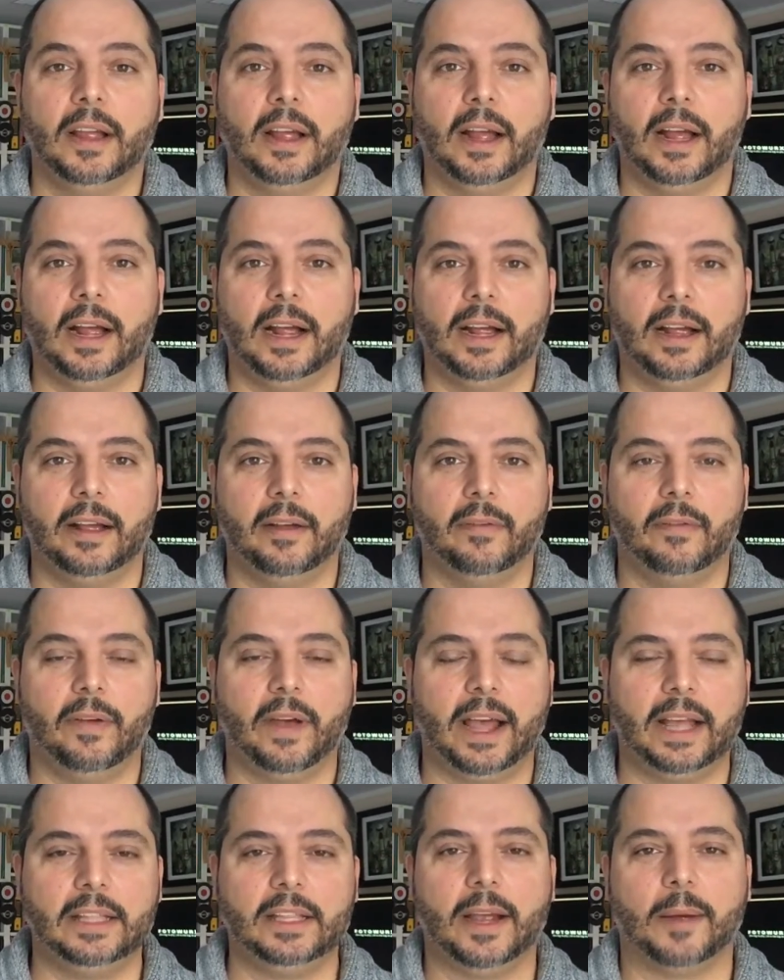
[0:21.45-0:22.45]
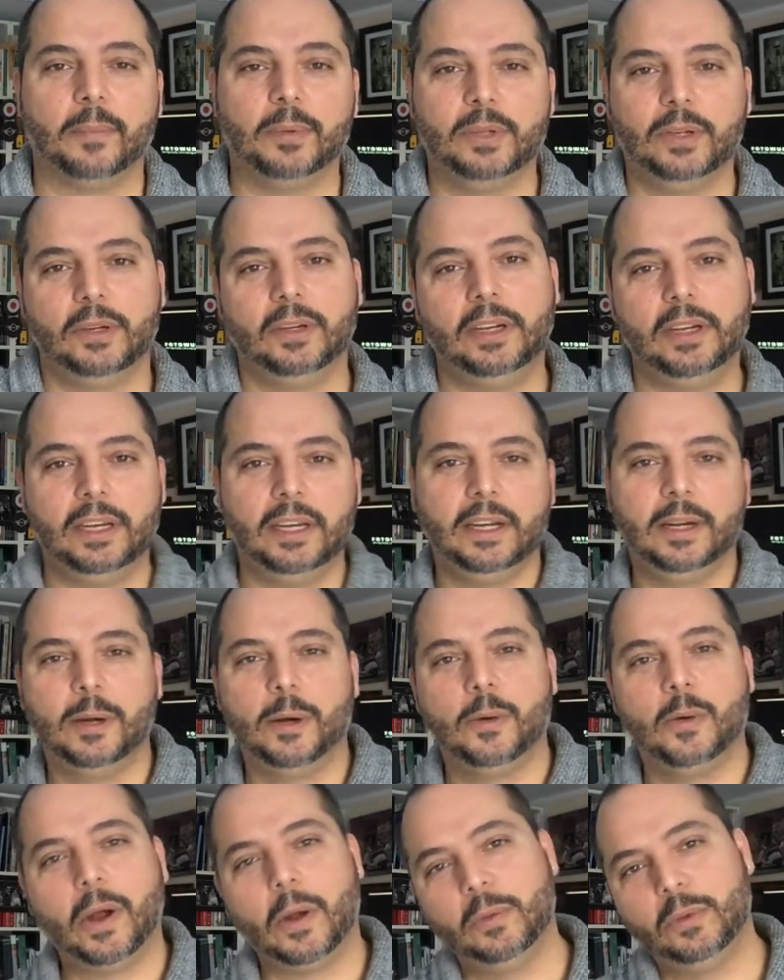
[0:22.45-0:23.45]
I've had the opportunity to
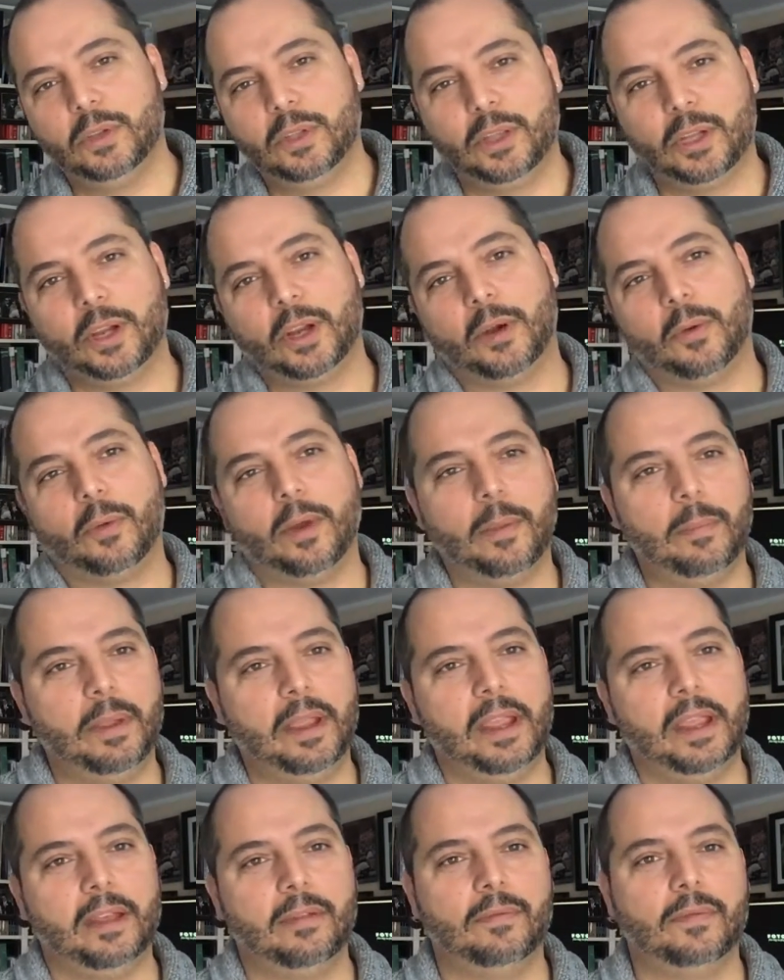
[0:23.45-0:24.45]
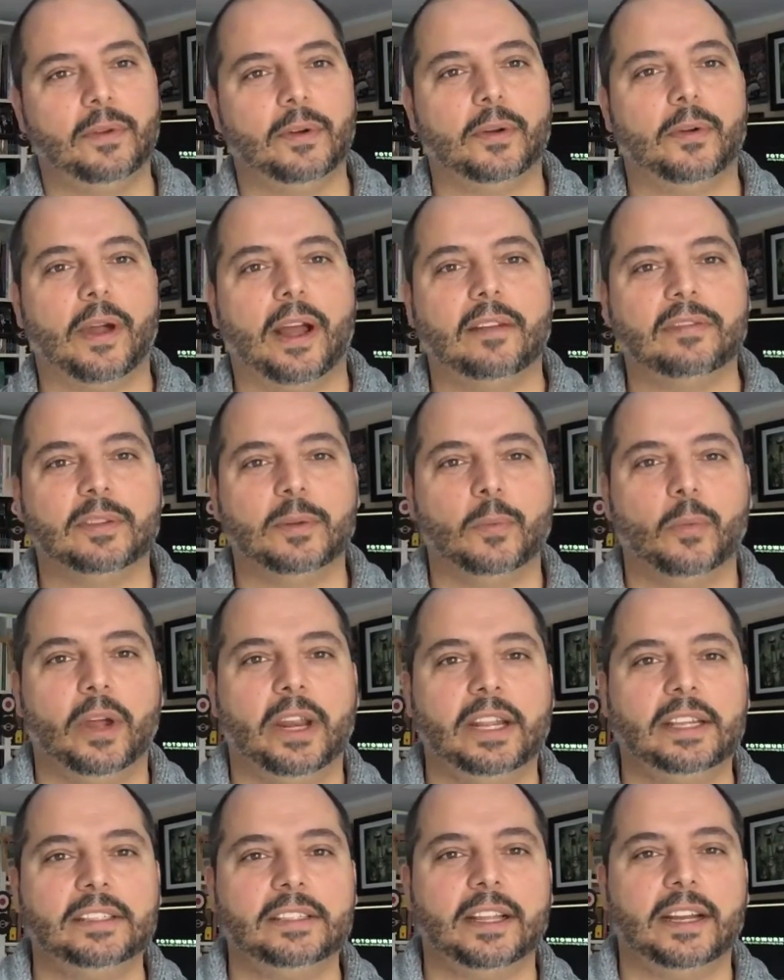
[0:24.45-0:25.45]
go out to the Caribbean, photograph some
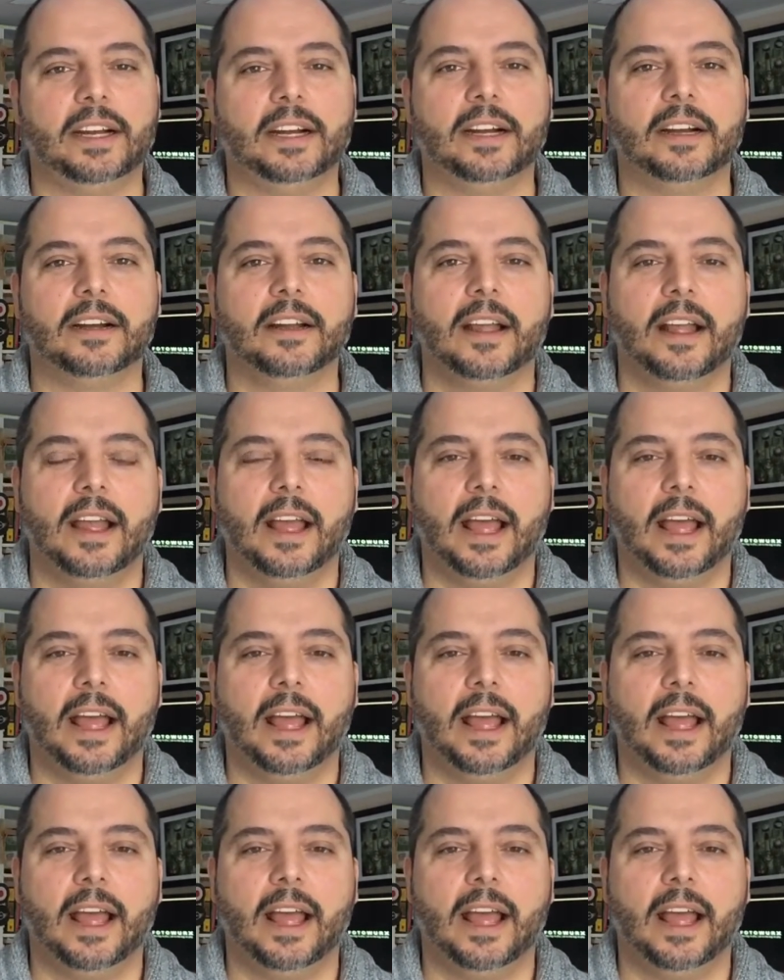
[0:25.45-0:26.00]
weddings there.